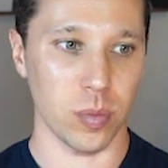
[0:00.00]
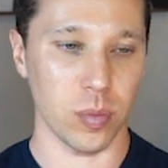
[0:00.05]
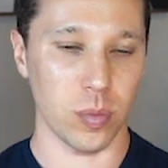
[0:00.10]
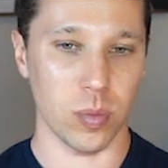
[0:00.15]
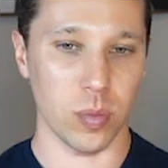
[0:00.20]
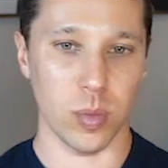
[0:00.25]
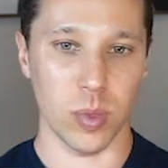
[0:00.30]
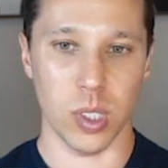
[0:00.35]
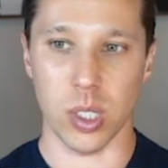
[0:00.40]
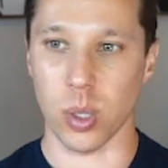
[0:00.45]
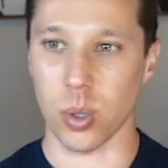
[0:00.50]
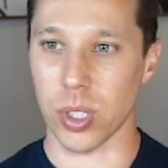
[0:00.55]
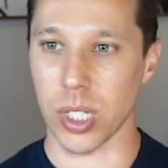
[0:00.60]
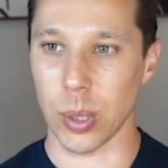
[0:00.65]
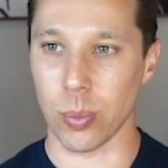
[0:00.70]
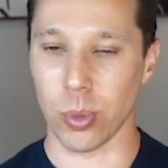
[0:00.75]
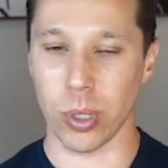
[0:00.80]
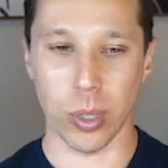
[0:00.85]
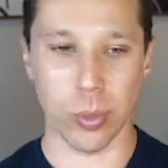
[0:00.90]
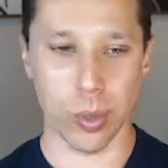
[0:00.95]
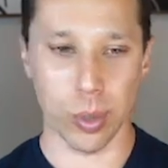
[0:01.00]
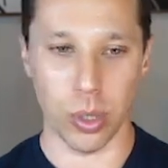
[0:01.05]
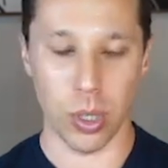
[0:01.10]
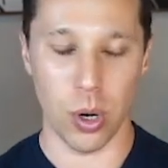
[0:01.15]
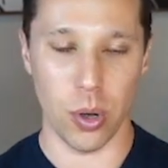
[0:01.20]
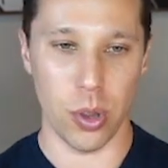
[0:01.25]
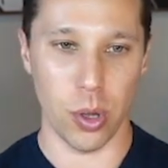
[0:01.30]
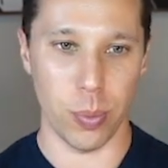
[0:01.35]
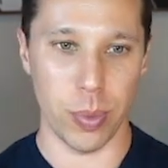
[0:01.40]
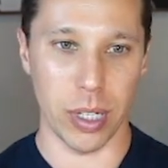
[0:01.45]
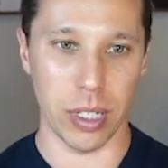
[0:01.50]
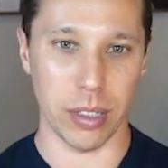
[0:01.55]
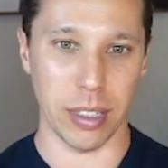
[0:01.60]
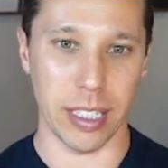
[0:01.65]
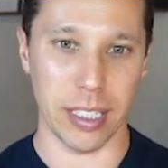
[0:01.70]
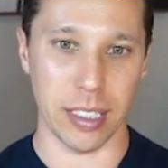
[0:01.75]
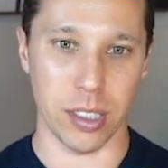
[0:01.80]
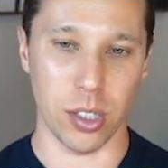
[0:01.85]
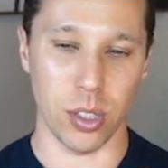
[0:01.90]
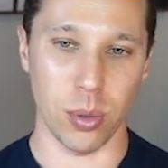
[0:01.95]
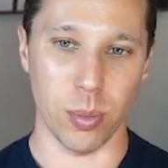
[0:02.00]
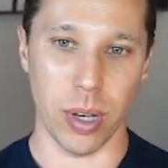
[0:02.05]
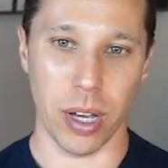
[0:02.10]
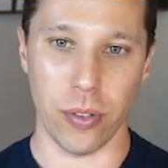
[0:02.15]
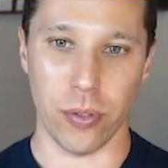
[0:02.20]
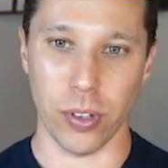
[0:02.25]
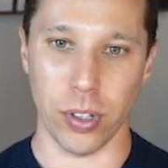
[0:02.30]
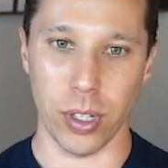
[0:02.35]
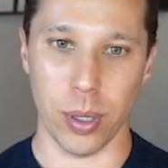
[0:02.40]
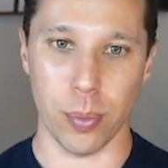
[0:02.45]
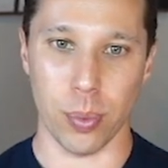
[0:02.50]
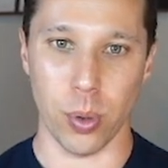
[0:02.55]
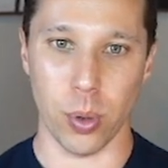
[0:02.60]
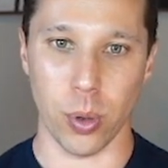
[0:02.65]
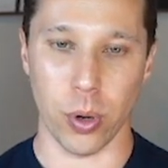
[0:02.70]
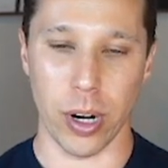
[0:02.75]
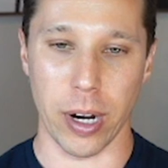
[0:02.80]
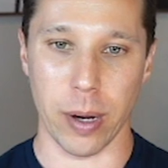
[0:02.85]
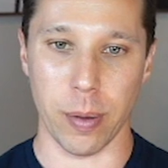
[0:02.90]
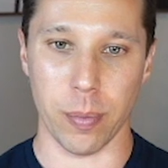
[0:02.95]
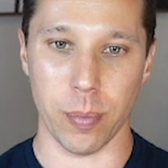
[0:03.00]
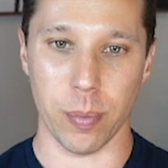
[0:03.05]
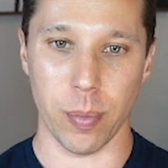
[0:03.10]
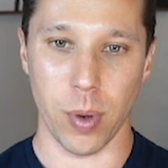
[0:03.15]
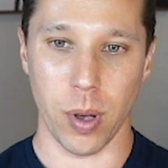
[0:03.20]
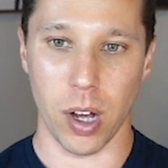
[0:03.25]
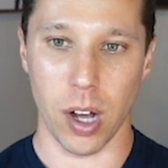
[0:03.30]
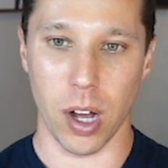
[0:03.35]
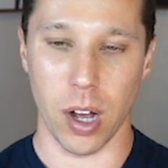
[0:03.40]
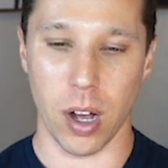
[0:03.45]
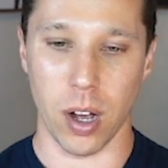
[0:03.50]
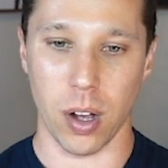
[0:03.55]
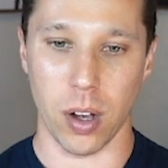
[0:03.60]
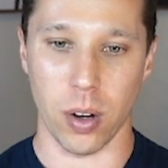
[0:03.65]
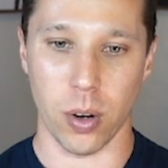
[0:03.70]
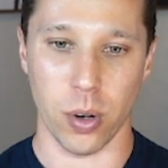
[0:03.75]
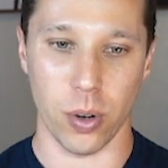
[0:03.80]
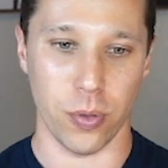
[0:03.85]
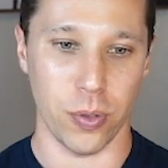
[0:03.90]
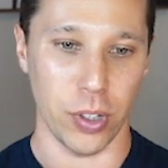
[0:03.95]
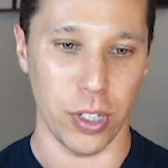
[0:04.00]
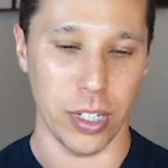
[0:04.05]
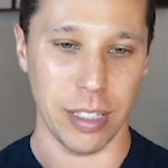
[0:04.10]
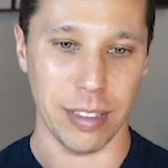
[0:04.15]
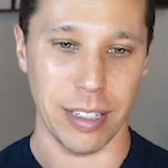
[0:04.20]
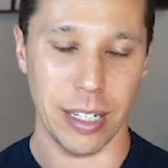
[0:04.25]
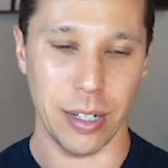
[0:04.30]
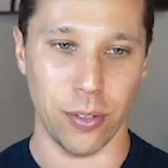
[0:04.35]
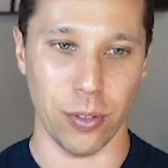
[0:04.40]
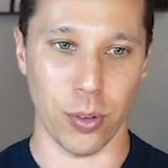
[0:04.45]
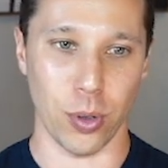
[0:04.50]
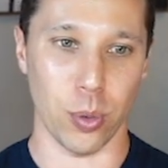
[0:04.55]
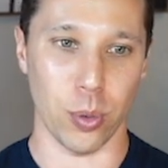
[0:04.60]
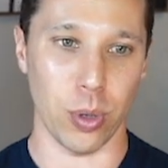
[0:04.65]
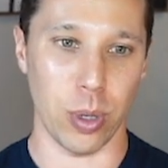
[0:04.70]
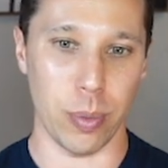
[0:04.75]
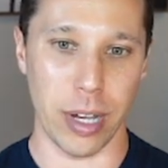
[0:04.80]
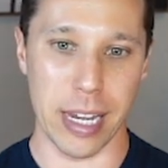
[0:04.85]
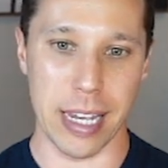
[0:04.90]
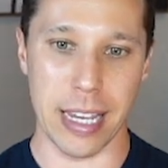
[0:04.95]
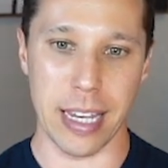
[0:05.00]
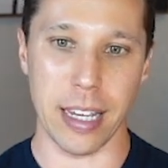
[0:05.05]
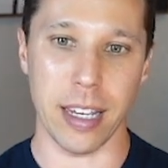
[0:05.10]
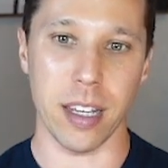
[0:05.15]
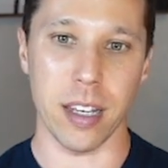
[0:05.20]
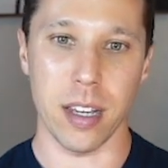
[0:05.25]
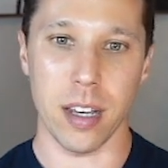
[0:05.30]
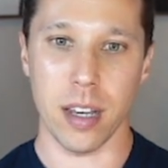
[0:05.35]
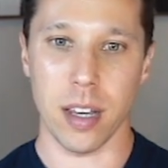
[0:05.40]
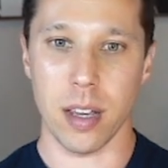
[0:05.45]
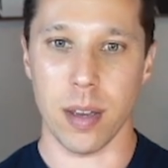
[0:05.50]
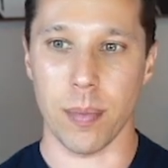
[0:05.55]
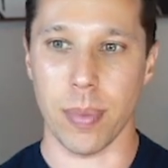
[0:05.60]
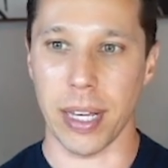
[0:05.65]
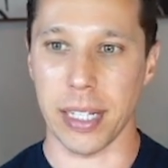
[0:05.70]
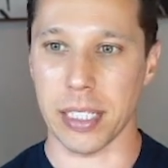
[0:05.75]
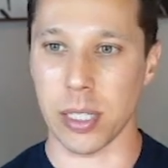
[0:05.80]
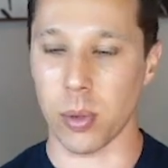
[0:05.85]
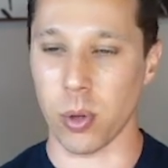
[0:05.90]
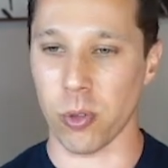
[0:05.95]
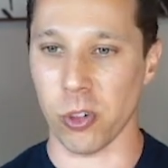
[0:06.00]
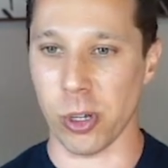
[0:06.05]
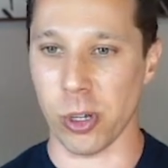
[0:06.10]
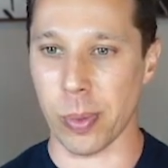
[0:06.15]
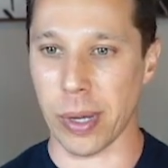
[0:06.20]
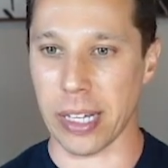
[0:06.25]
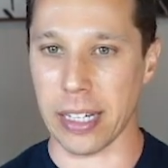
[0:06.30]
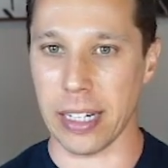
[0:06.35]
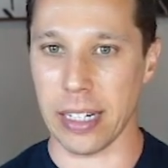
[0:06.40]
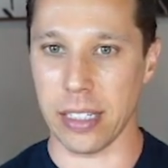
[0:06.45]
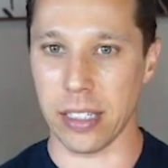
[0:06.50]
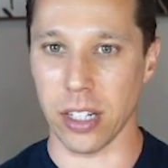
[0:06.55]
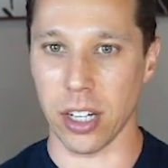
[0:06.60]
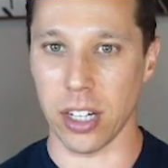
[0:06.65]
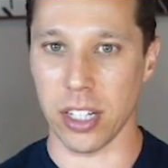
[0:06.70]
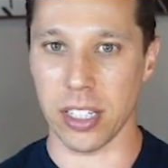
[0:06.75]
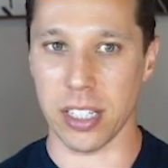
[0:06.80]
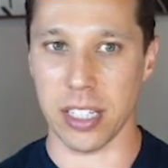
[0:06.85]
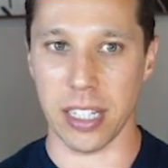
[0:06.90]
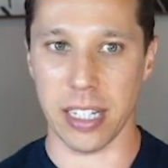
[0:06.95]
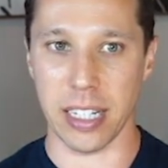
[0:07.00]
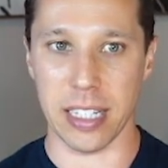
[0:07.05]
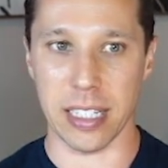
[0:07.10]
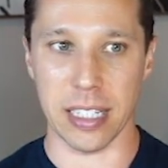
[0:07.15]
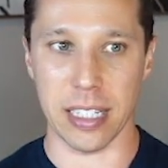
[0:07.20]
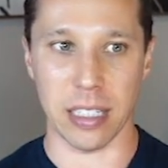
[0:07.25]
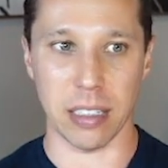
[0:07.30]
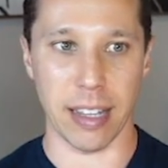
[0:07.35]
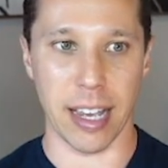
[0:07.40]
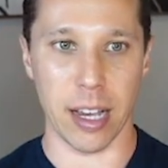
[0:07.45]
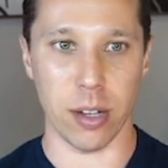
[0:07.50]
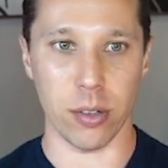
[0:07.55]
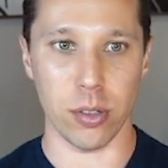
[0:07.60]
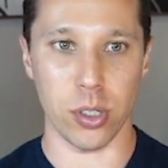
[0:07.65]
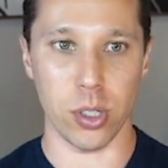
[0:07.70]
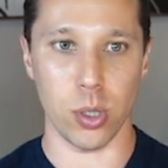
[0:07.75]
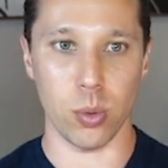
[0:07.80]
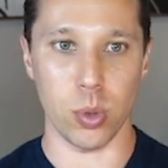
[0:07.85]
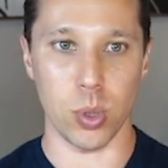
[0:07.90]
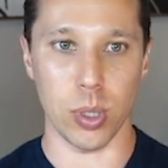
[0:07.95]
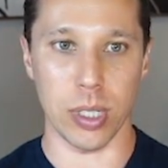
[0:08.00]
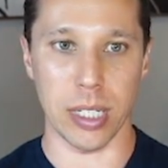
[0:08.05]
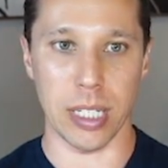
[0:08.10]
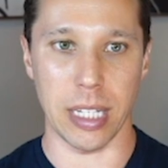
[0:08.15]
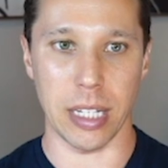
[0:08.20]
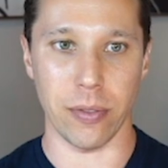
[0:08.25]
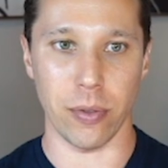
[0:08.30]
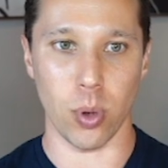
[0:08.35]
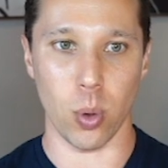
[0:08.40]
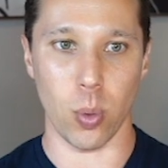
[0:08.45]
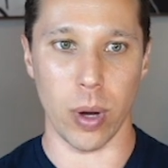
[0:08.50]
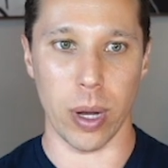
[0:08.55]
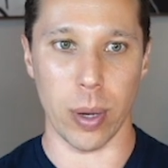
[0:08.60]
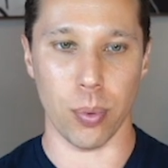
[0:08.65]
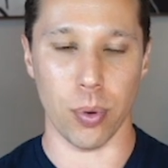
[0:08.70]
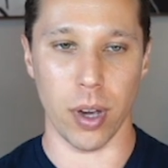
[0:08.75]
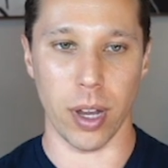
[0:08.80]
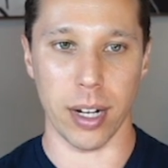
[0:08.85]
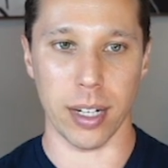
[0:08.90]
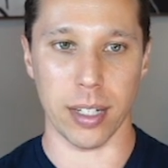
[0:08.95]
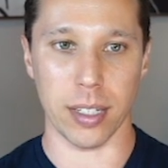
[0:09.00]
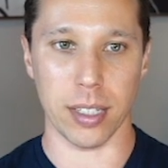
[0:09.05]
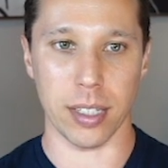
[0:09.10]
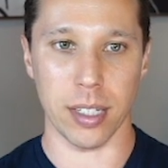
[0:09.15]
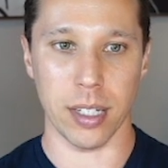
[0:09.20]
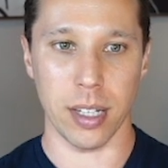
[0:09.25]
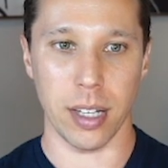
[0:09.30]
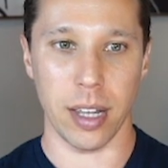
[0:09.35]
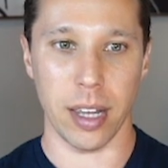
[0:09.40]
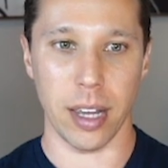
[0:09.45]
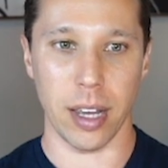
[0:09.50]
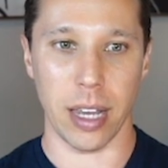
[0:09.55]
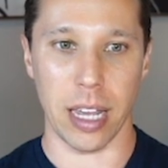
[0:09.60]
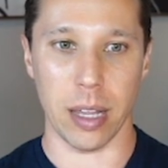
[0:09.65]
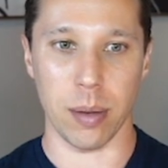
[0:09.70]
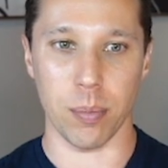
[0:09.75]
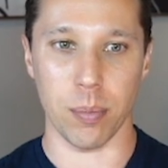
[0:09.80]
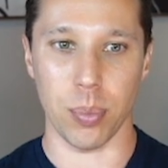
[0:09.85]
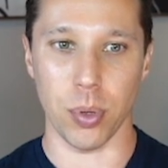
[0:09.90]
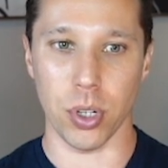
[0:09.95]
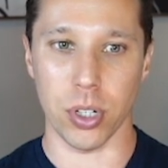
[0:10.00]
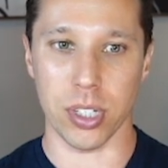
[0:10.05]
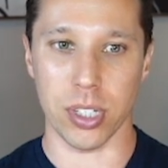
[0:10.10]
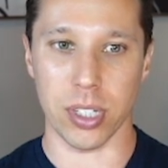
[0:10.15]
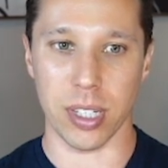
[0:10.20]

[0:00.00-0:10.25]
So somewhere below, there'll be a link to my affiliate program or affiliate link for Rebate Key. Basically what Rebate Key does is it allows you to give away products and books